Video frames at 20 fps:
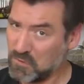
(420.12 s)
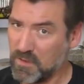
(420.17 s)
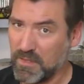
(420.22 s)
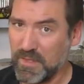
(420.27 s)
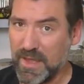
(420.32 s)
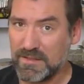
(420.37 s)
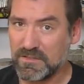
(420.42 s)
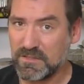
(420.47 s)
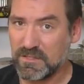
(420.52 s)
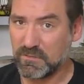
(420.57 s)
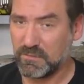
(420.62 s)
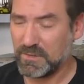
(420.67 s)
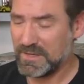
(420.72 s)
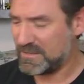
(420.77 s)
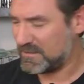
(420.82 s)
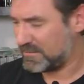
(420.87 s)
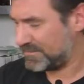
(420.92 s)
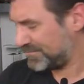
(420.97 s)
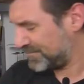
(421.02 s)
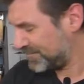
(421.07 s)
That's a
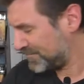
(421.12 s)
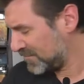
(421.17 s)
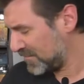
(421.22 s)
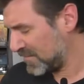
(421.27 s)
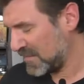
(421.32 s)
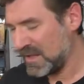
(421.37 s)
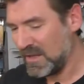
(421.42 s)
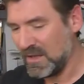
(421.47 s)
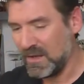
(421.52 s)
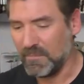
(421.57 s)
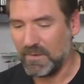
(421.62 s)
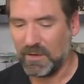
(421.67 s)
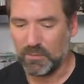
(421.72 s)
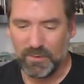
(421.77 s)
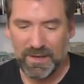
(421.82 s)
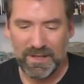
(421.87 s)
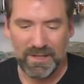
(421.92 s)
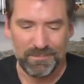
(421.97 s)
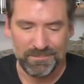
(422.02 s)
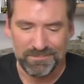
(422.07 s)
reason. But
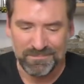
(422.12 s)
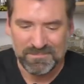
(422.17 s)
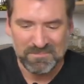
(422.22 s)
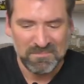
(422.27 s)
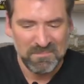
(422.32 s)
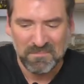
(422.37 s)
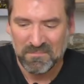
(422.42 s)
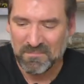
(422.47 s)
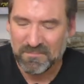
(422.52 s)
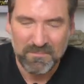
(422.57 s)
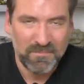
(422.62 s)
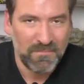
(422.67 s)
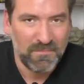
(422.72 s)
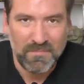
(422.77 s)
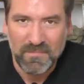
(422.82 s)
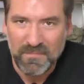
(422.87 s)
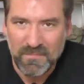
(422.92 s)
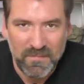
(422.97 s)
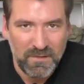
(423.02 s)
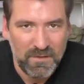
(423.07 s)
well,
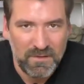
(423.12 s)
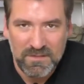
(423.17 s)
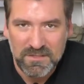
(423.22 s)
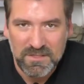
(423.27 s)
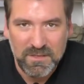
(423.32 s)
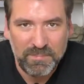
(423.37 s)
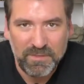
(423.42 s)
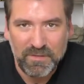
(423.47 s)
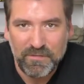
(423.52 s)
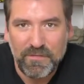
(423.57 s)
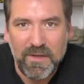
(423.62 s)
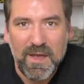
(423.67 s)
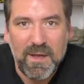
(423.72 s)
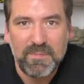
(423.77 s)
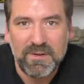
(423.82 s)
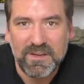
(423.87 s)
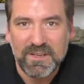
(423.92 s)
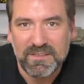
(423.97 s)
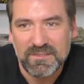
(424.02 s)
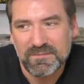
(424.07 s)
simple
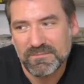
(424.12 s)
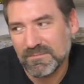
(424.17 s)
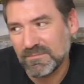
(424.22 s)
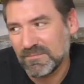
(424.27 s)
fabric,